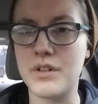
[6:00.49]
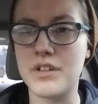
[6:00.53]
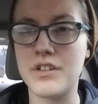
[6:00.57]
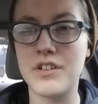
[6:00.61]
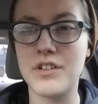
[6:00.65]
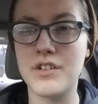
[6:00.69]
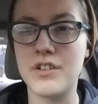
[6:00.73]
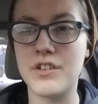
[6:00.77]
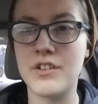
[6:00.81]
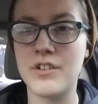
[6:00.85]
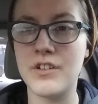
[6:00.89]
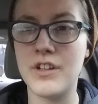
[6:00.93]
which
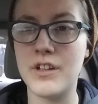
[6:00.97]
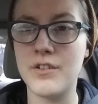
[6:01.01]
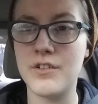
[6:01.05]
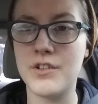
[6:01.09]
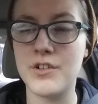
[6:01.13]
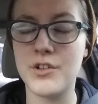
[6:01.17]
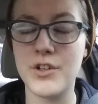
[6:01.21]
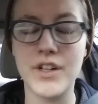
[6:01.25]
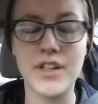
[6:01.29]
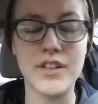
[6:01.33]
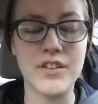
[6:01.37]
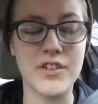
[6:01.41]
is
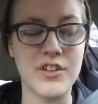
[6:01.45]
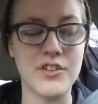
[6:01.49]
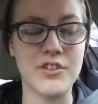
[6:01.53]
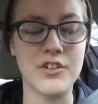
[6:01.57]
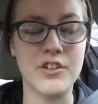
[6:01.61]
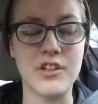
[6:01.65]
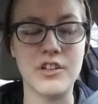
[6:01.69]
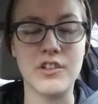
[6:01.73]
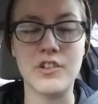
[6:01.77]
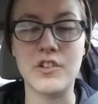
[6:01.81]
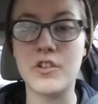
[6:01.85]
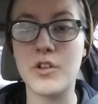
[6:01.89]

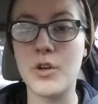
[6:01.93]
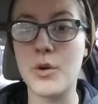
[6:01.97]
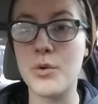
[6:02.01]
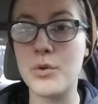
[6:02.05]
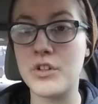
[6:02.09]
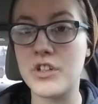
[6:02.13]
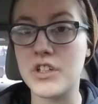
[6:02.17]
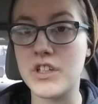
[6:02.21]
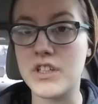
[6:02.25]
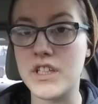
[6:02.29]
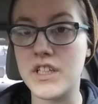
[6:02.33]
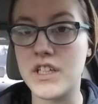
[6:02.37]
transitioning
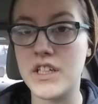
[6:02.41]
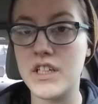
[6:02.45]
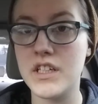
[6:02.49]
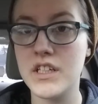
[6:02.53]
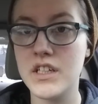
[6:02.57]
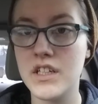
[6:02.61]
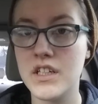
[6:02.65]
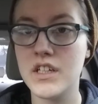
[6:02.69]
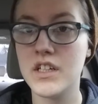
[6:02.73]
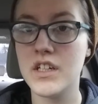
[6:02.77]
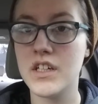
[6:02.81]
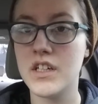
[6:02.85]

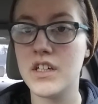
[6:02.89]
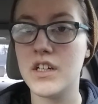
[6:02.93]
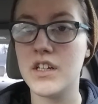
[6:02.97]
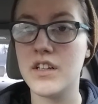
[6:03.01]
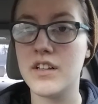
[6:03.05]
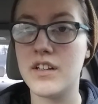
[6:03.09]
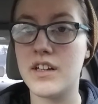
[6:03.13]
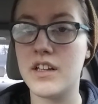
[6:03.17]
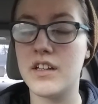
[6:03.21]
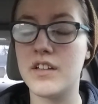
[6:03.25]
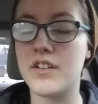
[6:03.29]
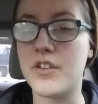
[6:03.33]
socially,
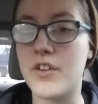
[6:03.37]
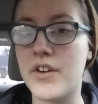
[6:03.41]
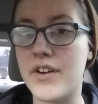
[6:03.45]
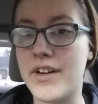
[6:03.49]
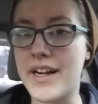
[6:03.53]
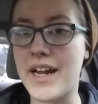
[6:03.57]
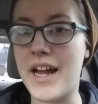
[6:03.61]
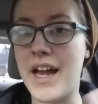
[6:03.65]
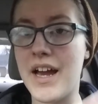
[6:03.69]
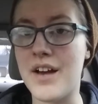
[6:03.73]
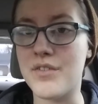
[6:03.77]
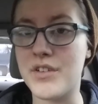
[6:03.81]

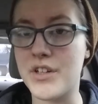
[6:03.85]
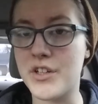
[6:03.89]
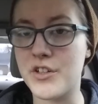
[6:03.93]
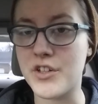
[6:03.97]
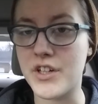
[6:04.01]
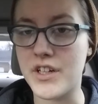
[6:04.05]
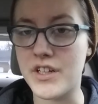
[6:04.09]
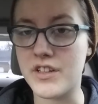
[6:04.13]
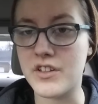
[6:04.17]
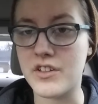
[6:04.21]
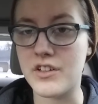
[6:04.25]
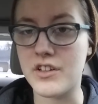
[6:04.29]
considering I haven't
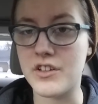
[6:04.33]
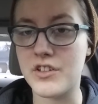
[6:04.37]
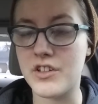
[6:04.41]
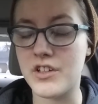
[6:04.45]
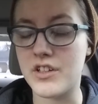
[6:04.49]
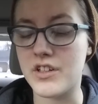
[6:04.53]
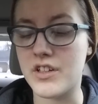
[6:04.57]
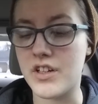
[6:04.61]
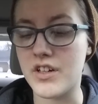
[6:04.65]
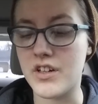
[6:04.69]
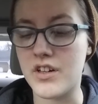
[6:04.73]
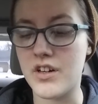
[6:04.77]

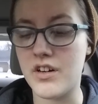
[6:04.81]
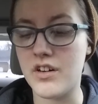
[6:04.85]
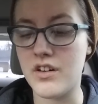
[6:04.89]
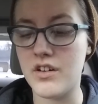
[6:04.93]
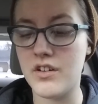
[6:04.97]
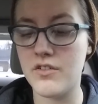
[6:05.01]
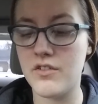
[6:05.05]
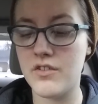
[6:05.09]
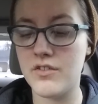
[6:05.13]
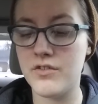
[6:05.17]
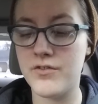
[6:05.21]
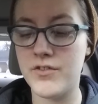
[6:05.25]
transitioned at
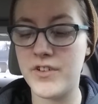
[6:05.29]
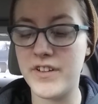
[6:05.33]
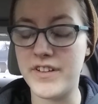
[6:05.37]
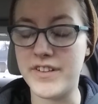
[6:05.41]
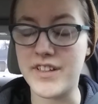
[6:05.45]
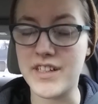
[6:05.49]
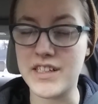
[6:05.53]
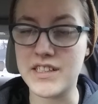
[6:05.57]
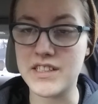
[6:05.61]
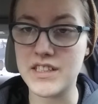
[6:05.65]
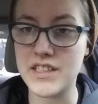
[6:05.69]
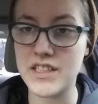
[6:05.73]
all
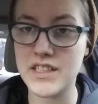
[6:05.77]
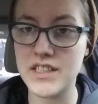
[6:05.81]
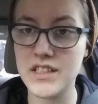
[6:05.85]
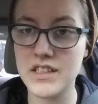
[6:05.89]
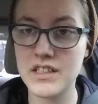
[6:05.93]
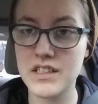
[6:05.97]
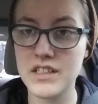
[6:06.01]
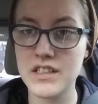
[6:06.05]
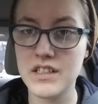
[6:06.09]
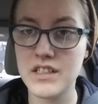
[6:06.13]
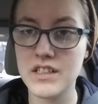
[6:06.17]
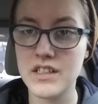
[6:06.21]

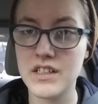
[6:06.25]
physically.